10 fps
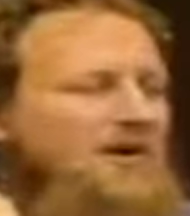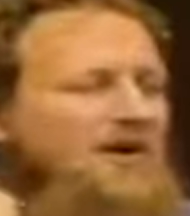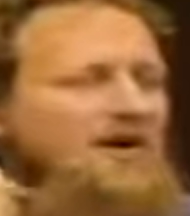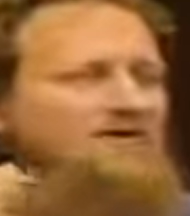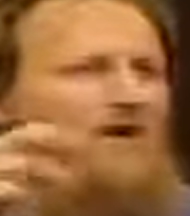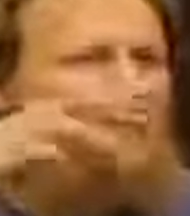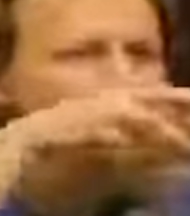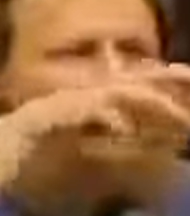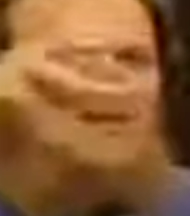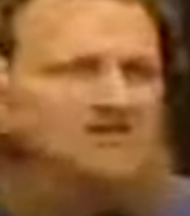And I've
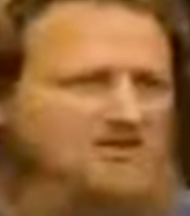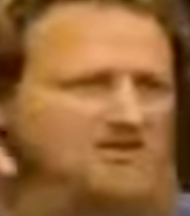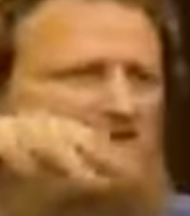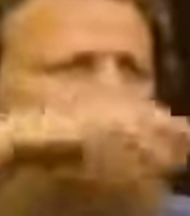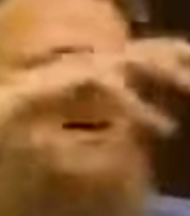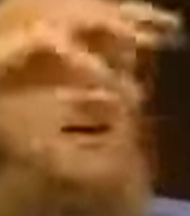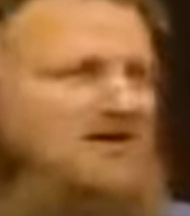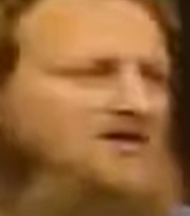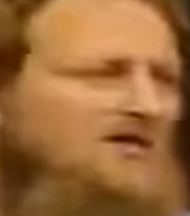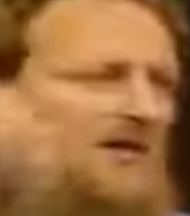noticed this is, at
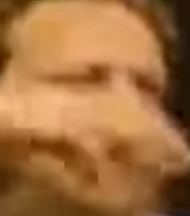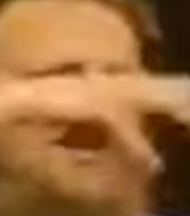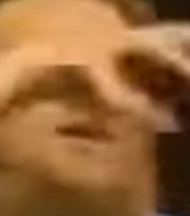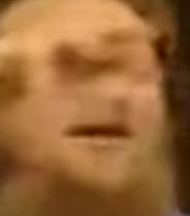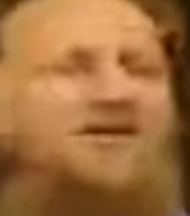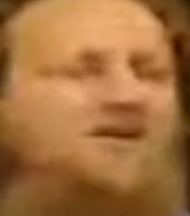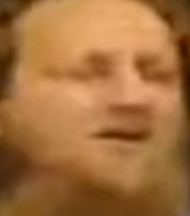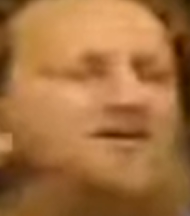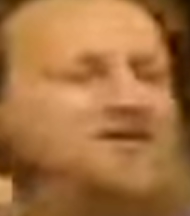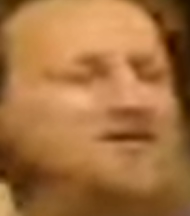least in London, I've
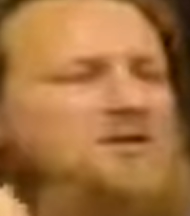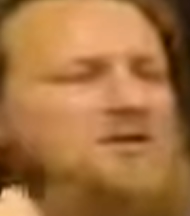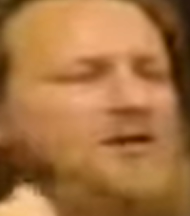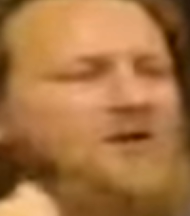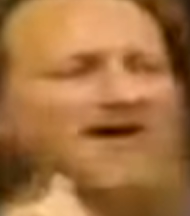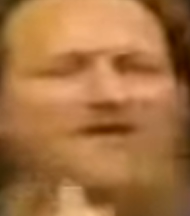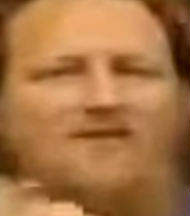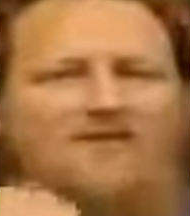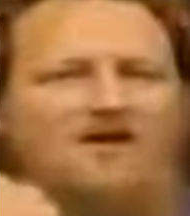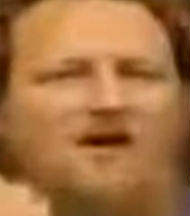noticed that
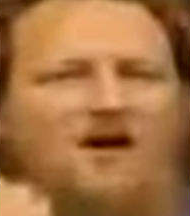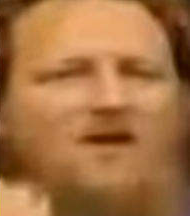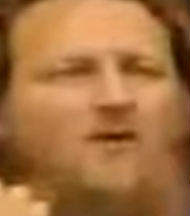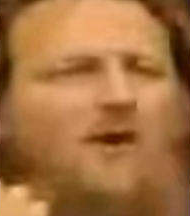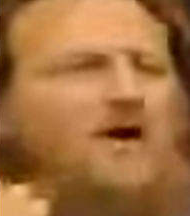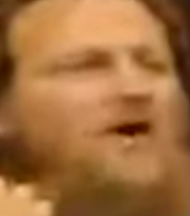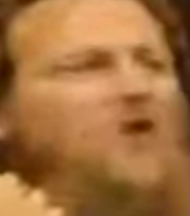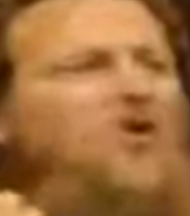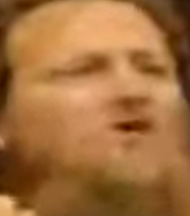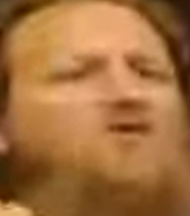there is a, a, a
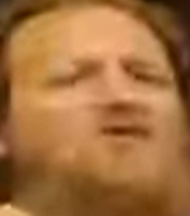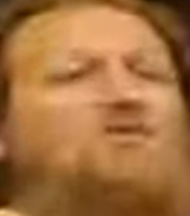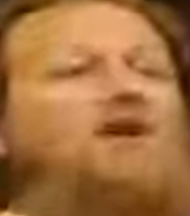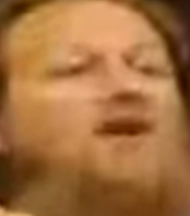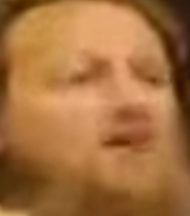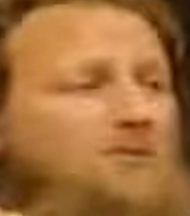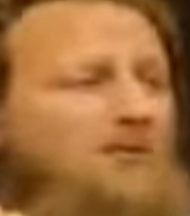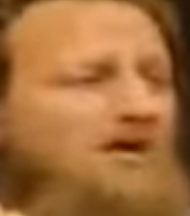quantum leap